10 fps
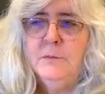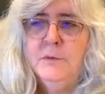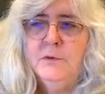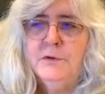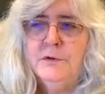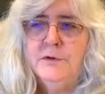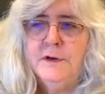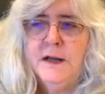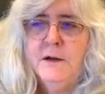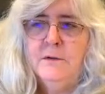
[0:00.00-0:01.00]
border
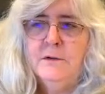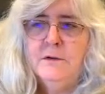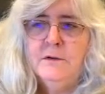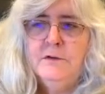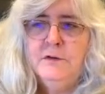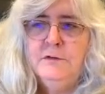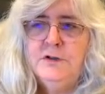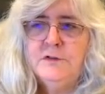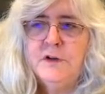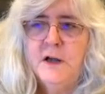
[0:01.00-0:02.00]
down to
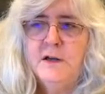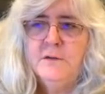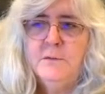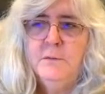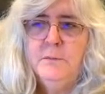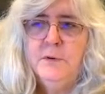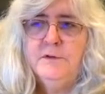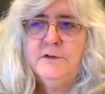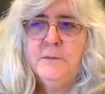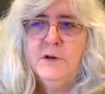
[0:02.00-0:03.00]
just kind of put
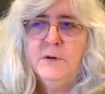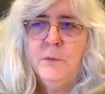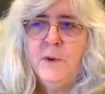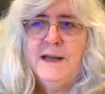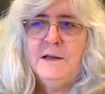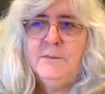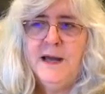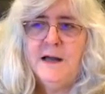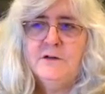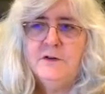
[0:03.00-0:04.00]
some of the weight
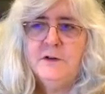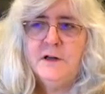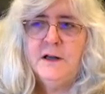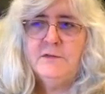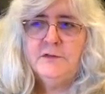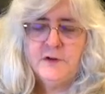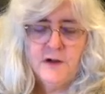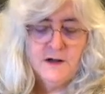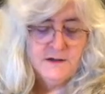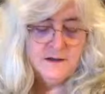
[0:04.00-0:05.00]
back to the left
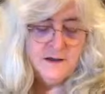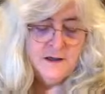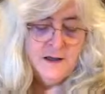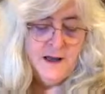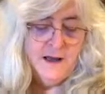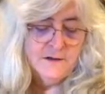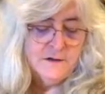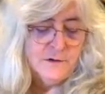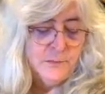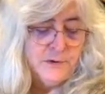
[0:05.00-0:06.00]
side.
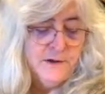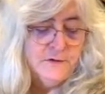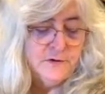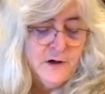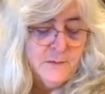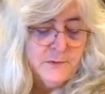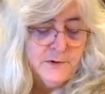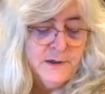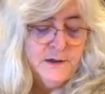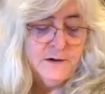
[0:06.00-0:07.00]
Added a bright topper
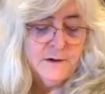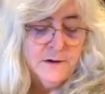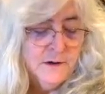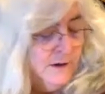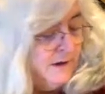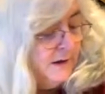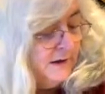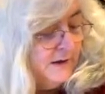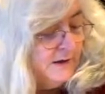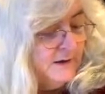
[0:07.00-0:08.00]
here,
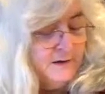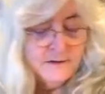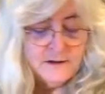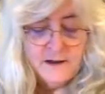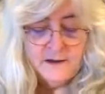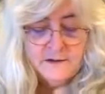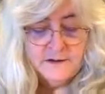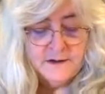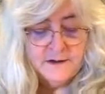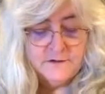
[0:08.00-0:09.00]
and I think
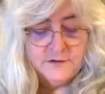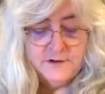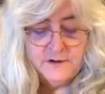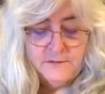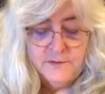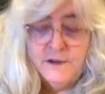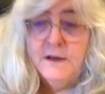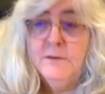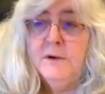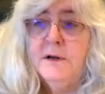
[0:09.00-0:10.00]
that turned out really,
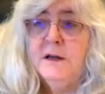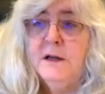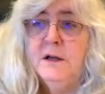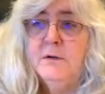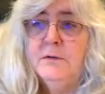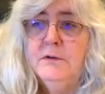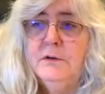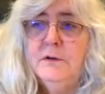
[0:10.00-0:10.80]
really cute.